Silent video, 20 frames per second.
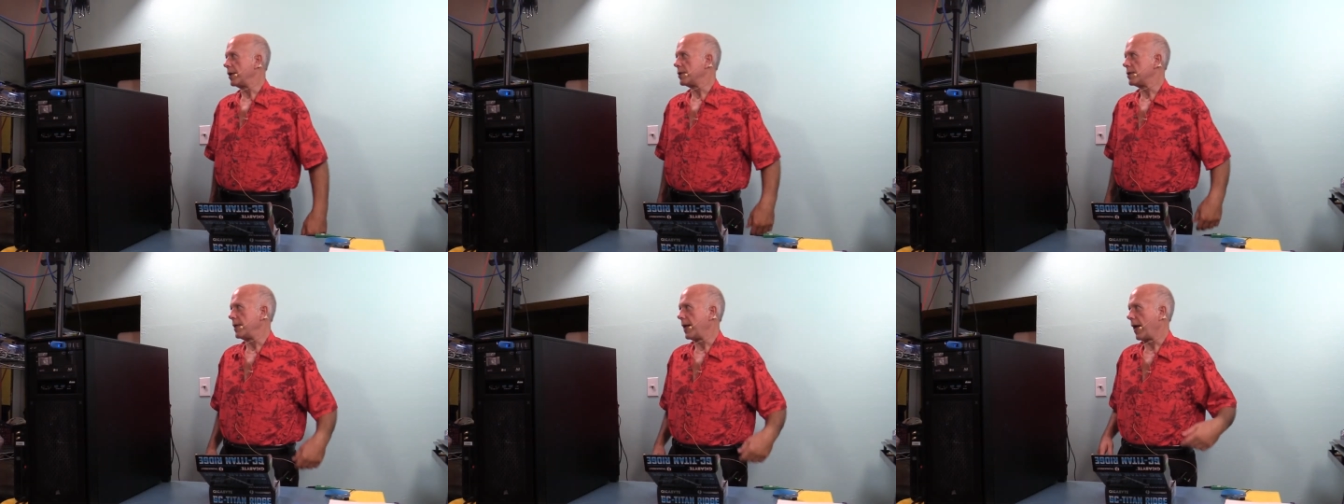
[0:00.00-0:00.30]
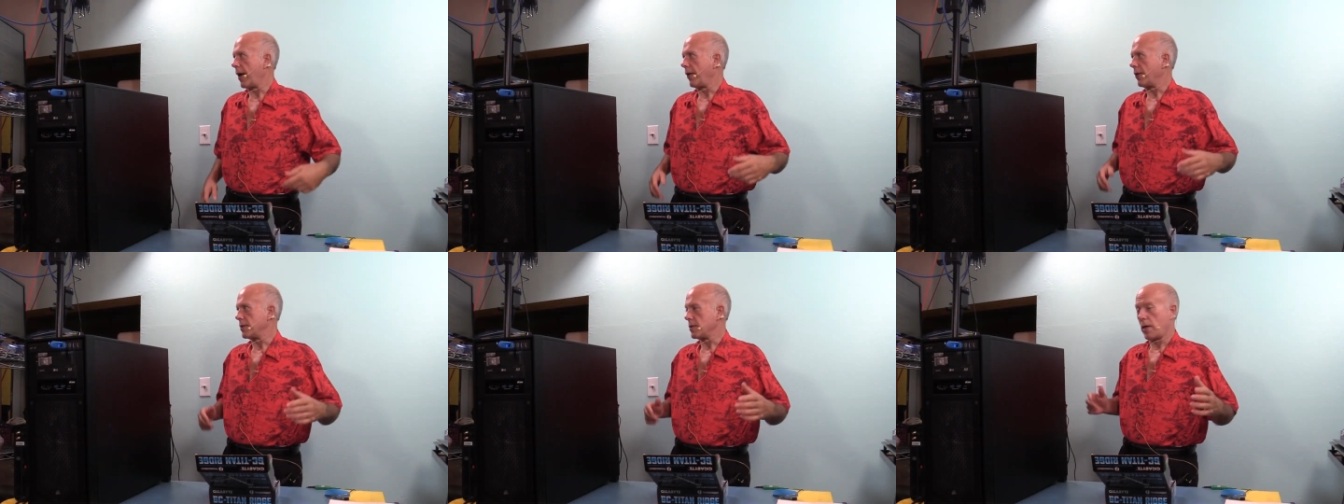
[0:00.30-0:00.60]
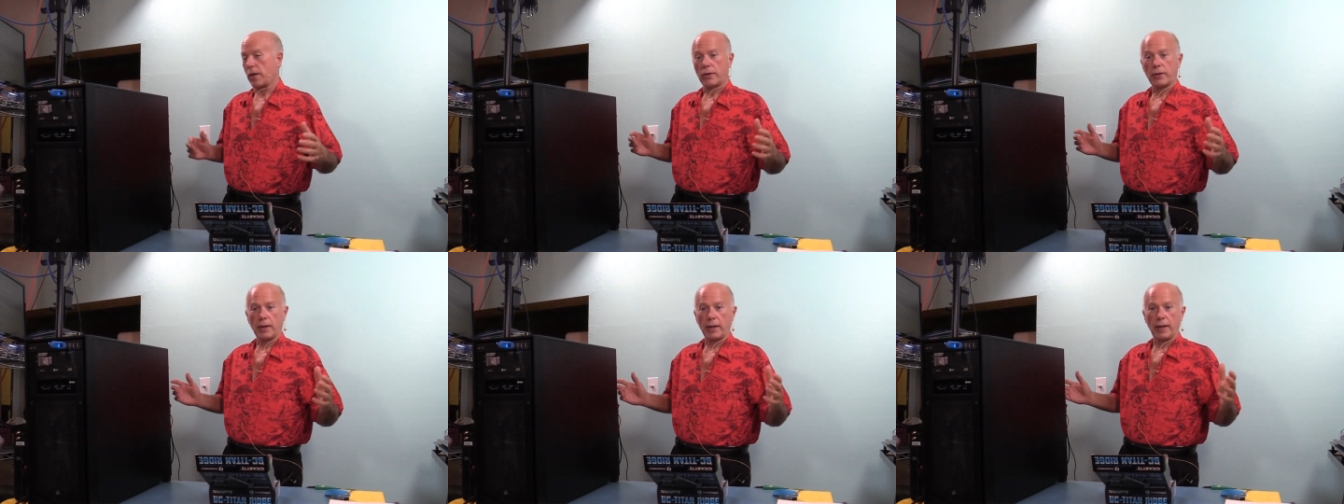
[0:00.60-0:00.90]
now is
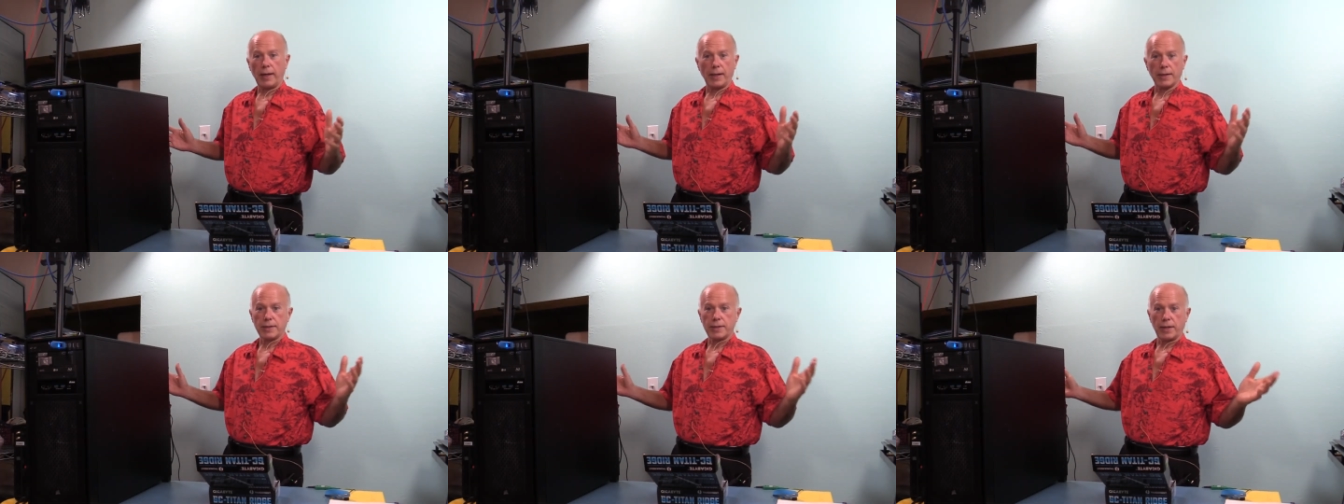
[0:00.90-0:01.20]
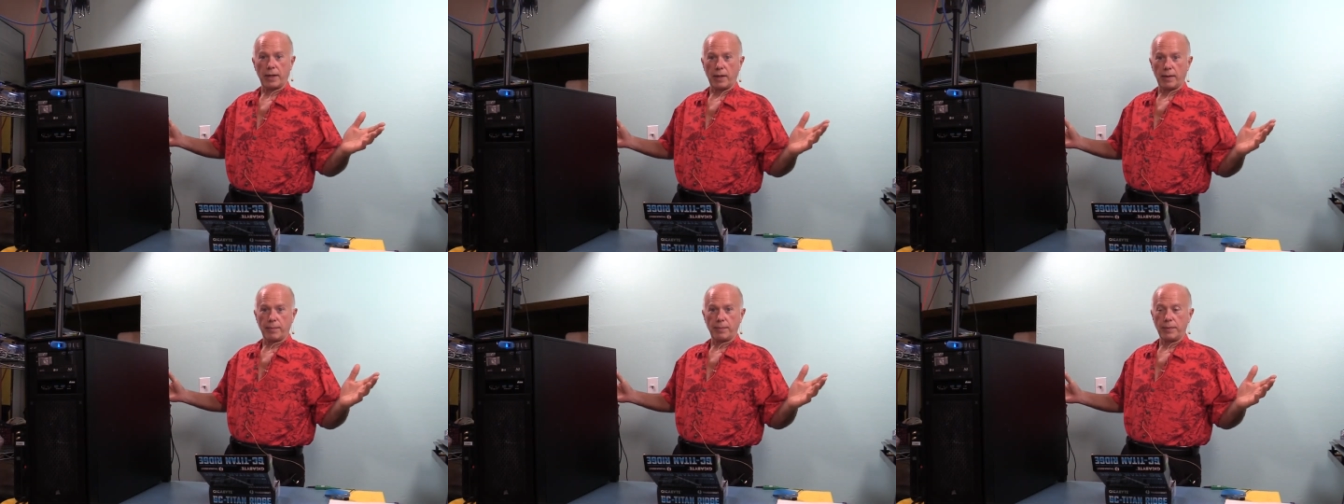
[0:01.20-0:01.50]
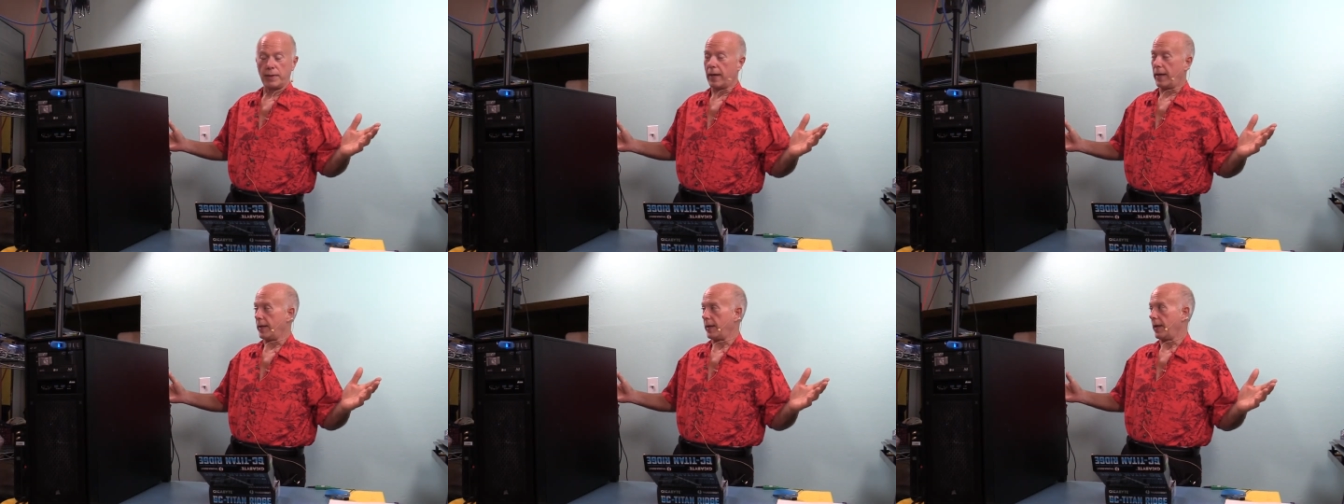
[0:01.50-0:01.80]
not going to let
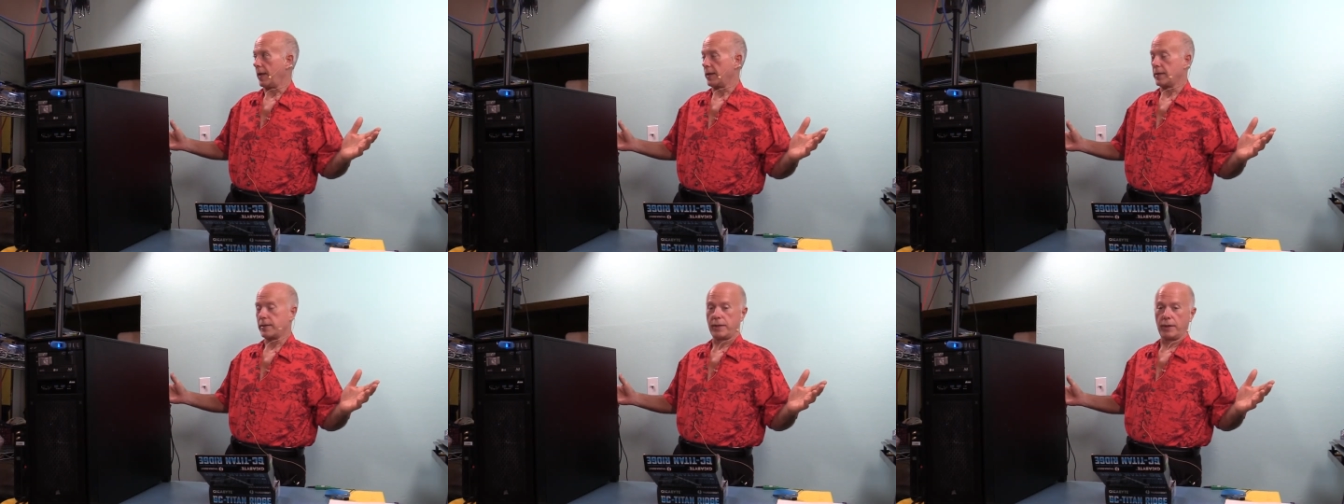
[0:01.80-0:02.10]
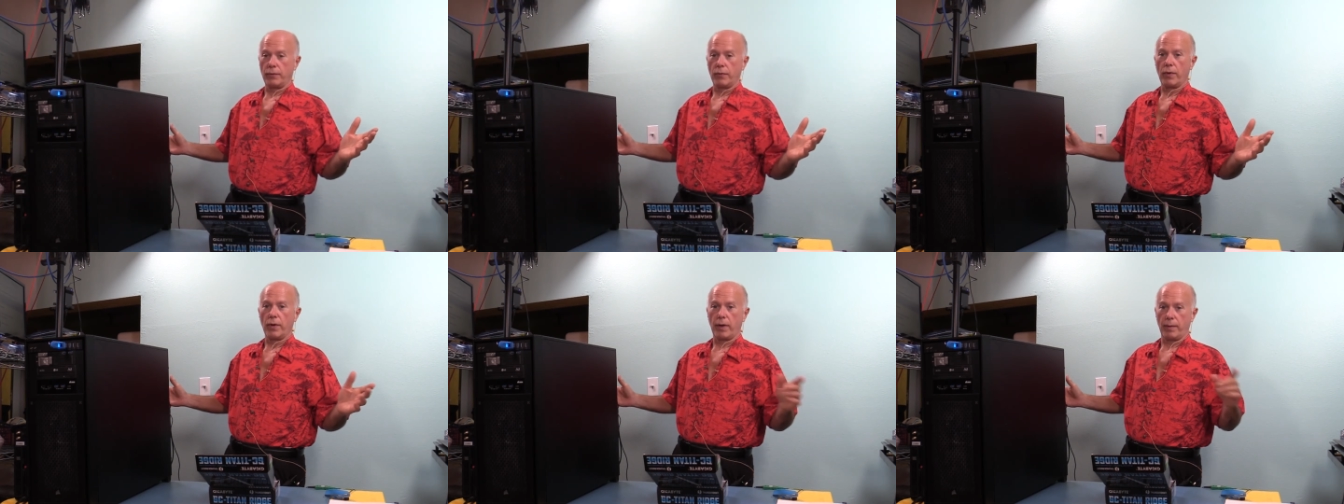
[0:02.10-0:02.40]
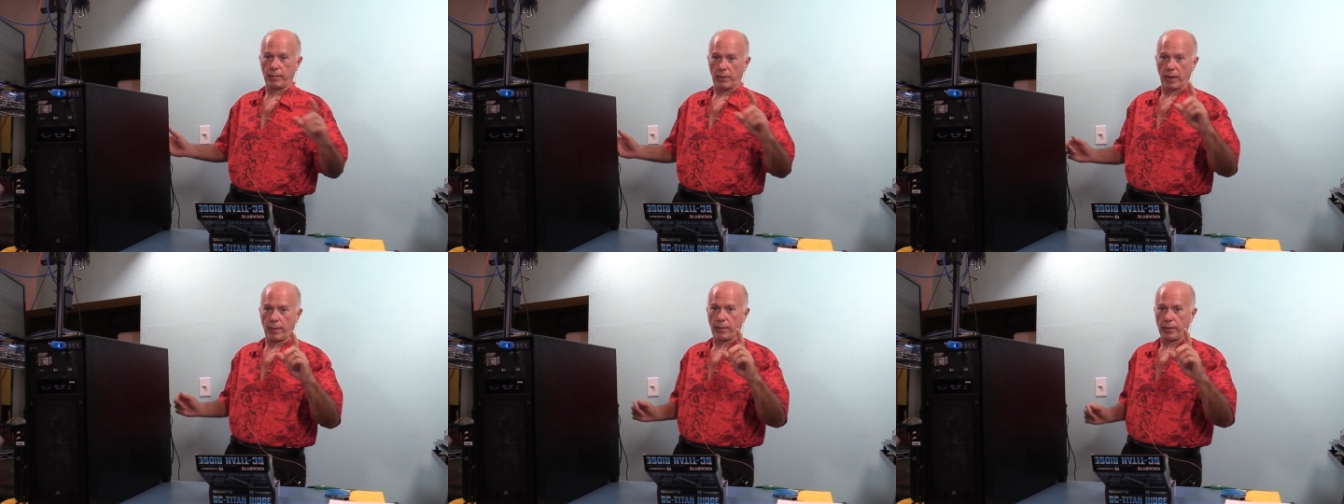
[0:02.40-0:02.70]
setup.exe run,
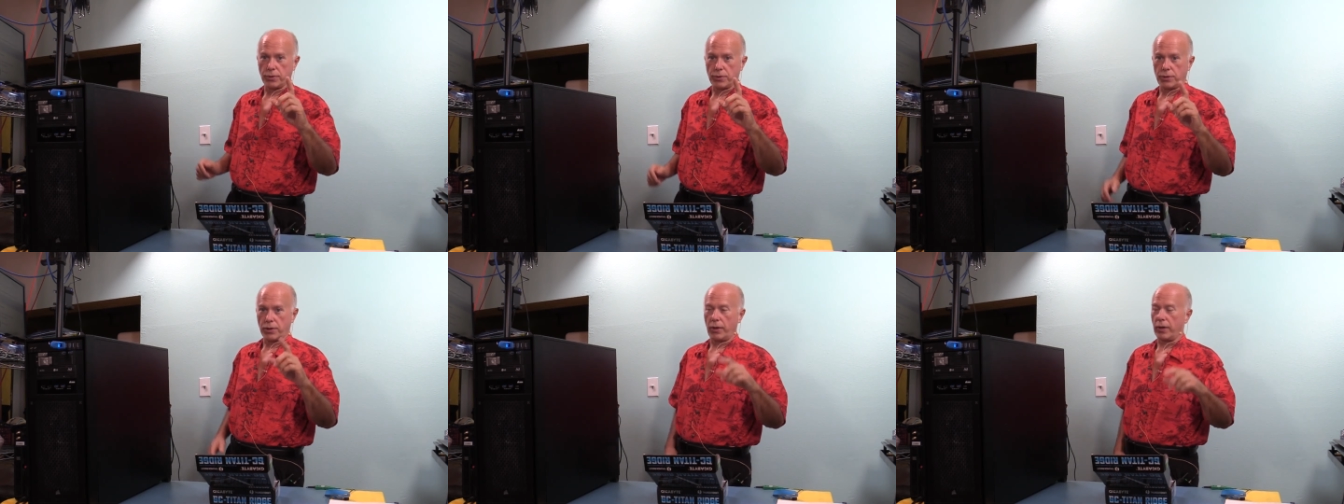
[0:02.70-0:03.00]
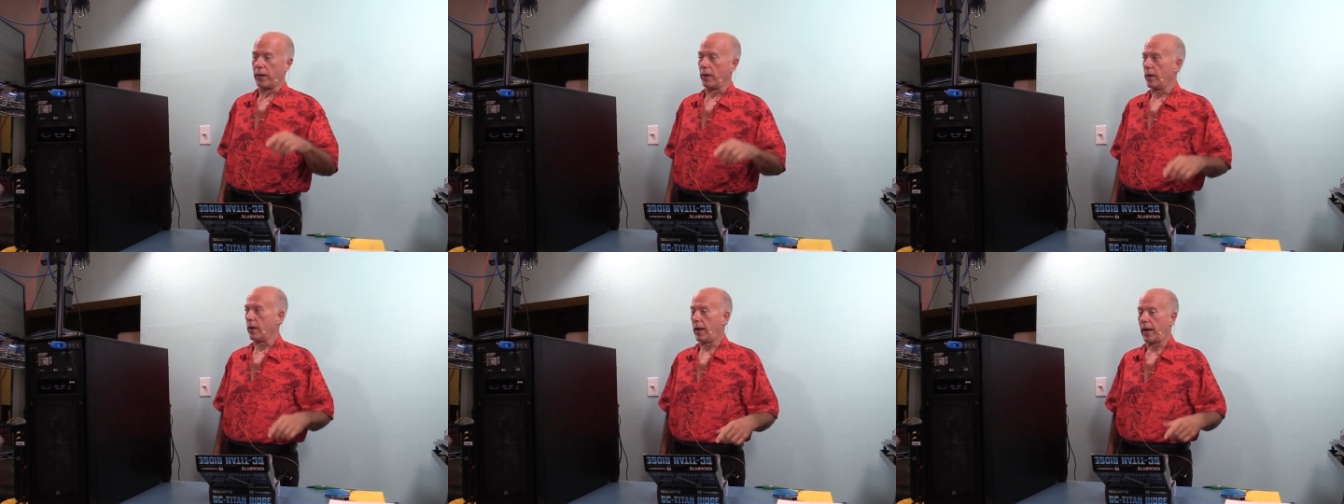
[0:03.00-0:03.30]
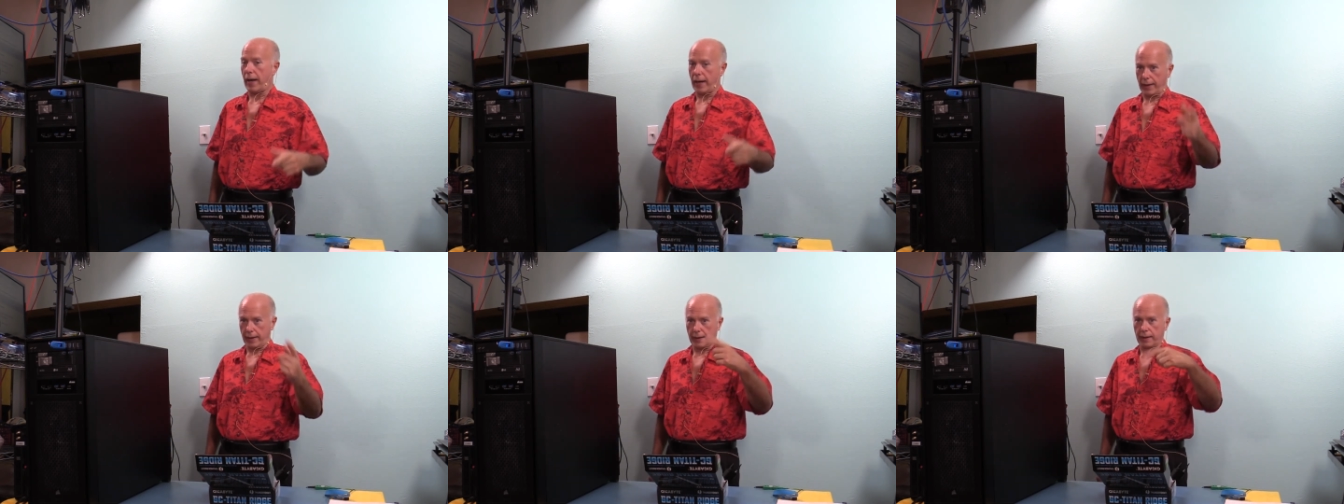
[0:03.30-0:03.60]
but I'm going to show you
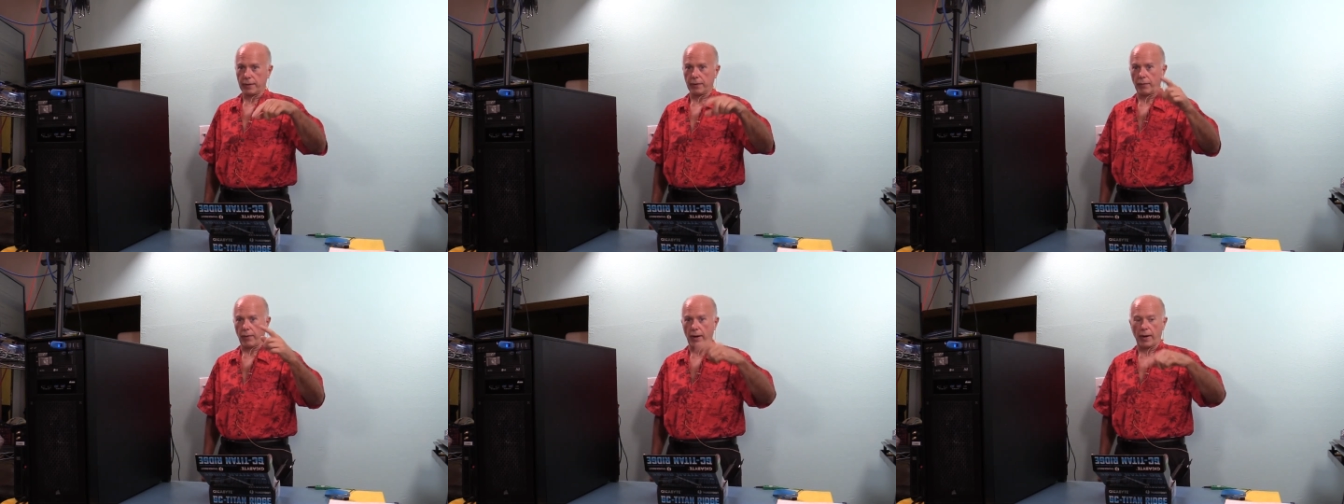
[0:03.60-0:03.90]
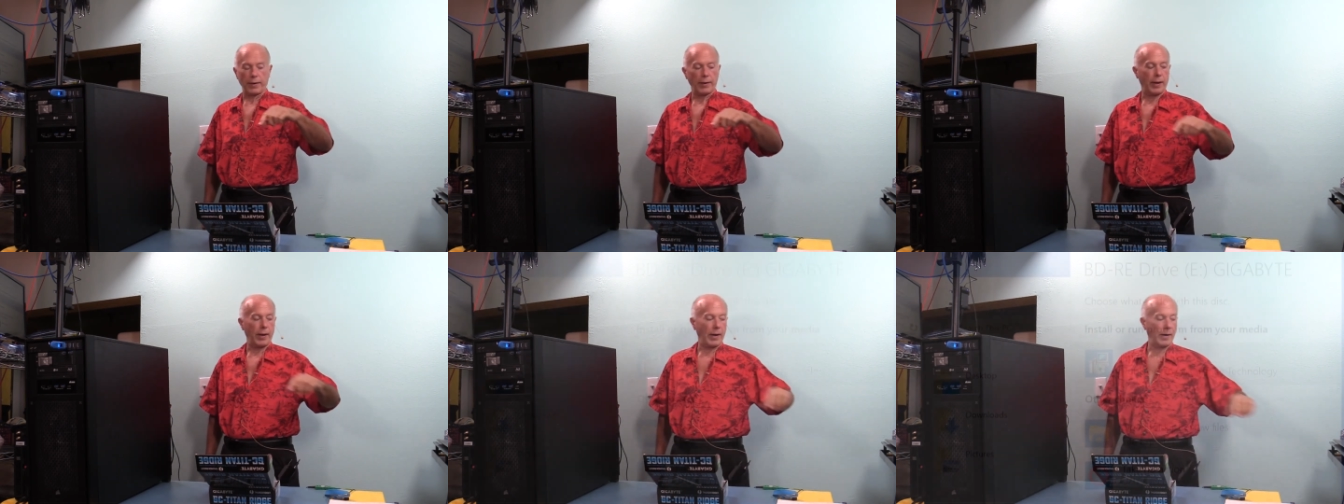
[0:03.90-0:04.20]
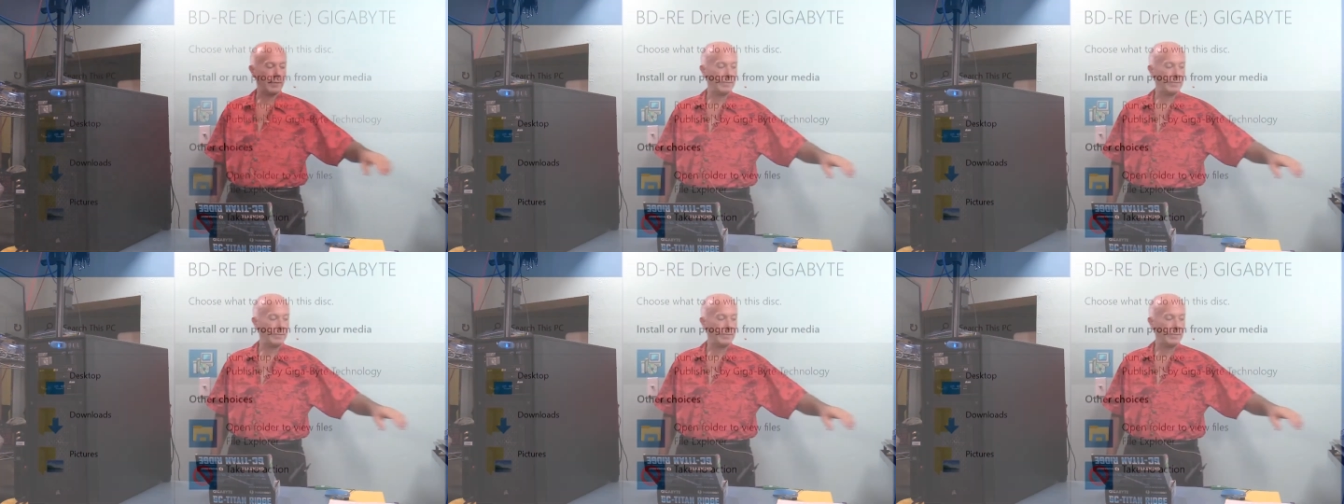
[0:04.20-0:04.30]
how to get around that.